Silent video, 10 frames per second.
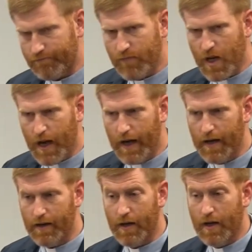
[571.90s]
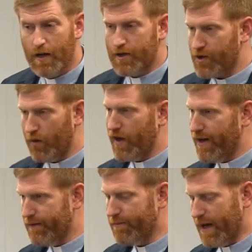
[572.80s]
And so
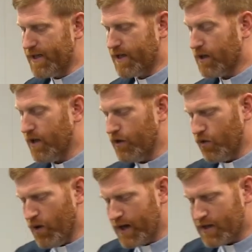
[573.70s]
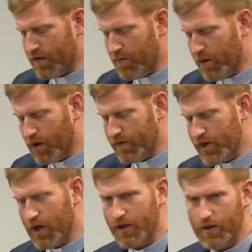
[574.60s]
then basically the rest of the book of
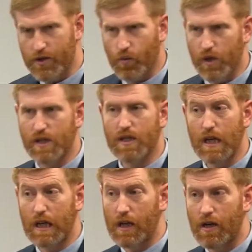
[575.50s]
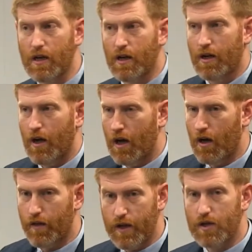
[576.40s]
Judges, we see
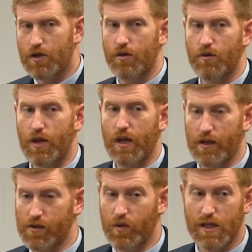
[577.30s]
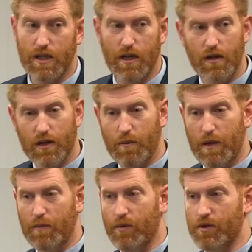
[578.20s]
these two things. We see that the
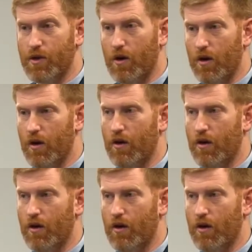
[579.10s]
peoples are